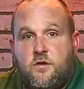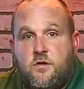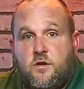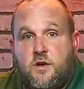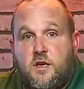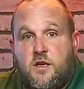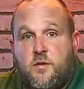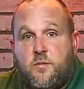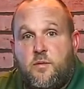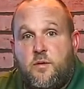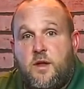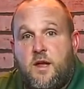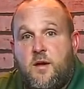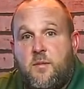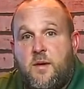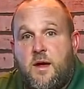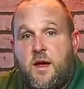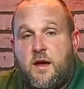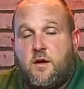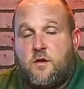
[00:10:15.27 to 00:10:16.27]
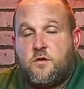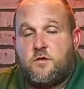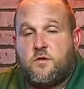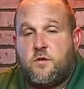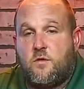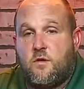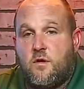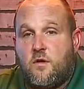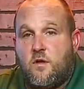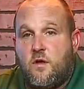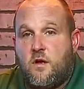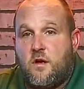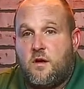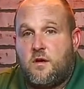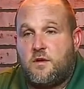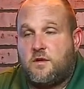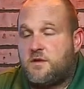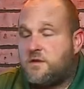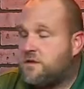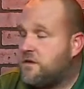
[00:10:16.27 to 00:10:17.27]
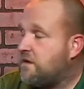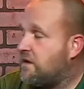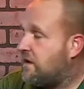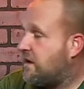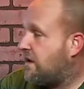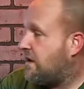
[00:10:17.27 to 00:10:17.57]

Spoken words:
you get to play back your sonar logs